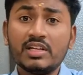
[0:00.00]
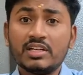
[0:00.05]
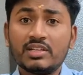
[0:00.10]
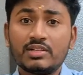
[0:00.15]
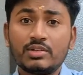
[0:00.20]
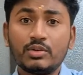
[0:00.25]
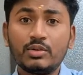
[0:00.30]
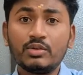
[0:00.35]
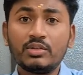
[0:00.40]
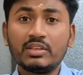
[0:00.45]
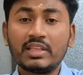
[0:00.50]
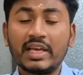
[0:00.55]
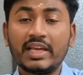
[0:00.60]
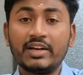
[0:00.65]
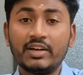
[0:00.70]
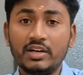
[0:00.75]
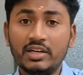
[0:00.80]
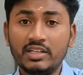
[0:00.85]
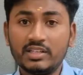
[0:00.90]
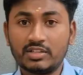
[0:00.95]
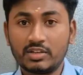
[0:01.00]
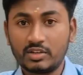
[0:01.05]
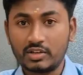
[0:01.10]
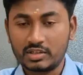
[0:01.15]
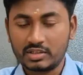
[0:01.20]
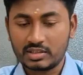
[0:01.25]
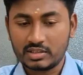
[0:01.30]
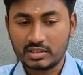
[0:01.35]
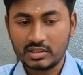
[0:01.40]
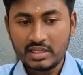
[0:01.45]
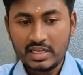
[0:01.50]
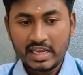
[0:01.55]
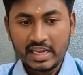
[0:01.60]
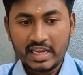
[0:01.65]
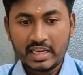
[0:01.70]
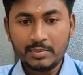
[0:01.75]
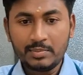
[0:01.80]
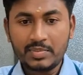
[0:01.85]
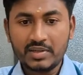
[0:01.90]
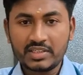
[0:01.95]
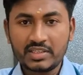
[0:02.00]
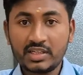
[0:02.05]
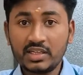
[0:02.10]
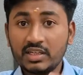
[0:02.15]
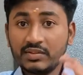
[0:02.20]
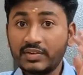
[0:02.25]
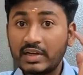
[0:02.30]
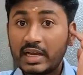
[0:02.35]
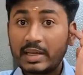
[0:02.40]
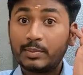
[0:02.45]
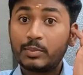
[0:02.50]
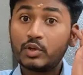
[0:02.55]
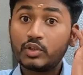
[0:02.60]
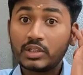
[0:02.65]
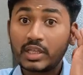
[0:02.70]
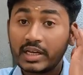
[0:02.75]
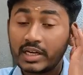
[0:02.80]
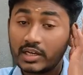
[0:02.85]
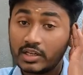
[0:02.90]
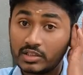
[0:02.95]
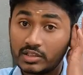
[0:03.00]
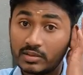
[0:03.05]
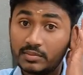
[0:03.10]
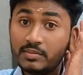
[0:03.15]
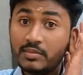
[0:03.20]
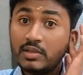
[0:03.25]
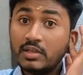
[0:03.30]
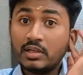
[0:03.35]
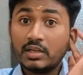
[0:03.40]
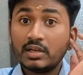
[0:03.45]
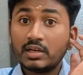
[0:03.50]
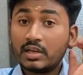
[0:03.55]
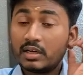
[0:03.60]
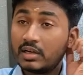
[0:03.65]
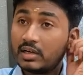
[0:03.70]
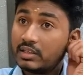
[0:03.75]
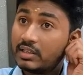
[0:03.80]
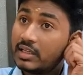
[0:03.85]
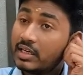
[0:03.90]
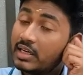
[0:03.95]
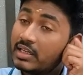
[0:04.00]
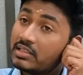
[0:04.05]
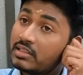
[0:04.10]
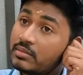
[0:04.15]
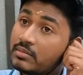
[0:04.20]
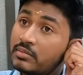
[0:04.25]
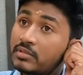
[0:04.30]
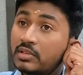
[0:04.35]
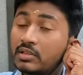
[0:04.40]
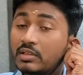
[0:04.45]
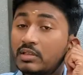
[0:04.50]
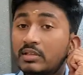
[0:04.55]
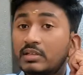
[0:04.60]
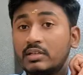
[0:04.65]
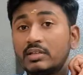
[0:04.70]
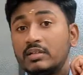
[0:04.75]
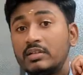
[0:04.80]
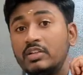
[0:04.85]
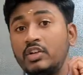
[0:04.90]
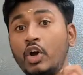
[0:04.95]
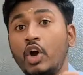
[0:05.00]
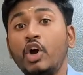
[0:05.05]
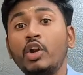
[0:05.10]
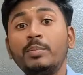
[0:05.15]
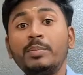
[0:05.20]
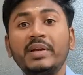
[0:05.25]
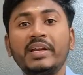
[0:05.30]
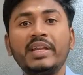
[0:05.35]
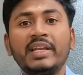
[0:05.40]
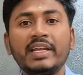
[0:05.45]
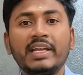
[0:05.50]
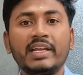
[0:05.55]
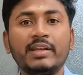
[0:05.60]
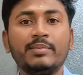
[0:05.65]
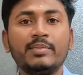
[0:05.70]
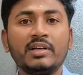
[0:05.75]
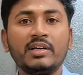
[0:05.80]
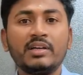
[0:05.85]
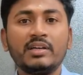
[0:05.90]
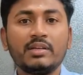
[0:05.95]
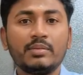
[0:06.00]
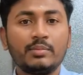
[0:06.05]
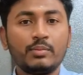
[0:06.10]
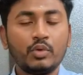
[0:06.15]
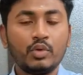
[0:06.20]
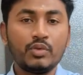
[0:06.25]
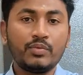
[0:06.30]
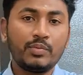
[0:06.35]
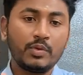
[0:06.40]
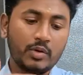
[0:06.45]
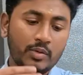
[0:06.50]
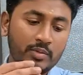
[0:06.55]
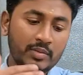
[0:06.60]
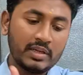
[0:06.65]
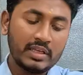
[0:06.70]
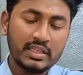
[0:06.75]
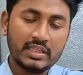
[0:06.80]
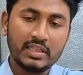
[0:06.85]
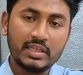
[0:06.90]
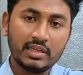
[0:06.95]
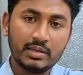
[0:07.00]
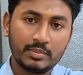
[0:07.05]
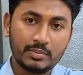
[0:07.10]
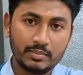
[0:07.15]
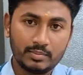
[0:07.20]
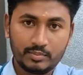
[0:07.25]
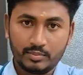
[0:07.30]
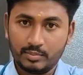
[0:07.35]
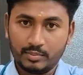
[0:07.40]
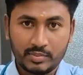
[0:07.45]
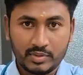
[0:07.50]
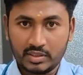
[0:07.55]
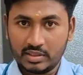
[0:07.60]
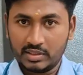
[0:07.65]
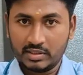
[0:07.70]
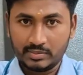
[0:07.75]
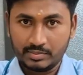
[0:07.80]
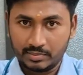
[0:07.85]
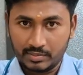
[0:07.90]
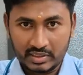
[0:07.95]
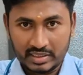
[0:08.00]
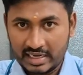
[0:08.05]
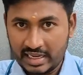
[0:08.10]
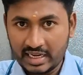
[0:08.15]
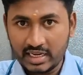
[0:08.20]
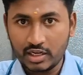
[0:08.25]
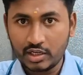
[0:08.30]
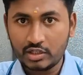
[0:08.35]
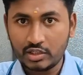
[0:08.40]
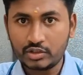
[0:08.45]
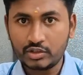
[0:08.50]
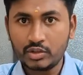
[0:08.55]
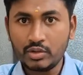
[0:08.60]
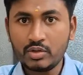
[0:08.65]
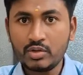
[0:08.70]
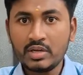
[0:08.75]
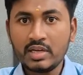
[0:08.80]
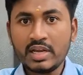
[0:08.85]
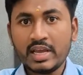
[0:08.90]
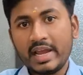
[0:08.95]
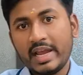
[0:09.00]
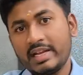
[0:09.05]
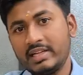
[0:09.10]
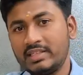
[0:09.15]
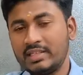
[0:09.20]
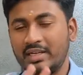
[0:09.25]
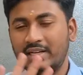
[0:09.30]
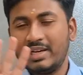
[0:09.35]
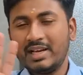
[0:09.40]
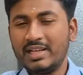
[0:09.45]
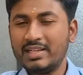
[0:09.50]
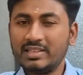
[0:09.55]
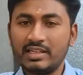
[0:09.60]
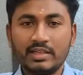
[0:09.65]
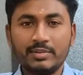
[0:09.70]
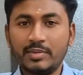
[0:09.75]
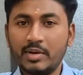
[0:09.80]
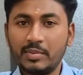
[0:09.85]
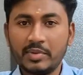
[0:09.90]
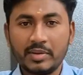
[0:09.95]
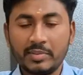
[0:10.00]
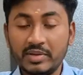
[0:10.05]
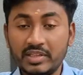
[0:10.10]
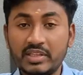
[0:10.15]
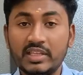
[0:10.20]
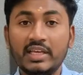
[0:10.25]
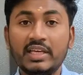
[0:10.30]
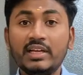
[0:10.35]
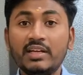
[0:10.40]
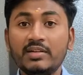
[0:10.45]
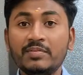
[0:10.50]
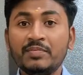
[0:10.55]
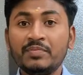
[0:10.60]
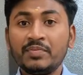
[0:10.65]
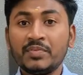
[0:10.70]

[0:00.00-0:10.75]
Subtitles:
So thyroid disorders. In patient of hypothyroidism, there are some non-pitting edema, more probably in the leg also, and generalized edema may be there.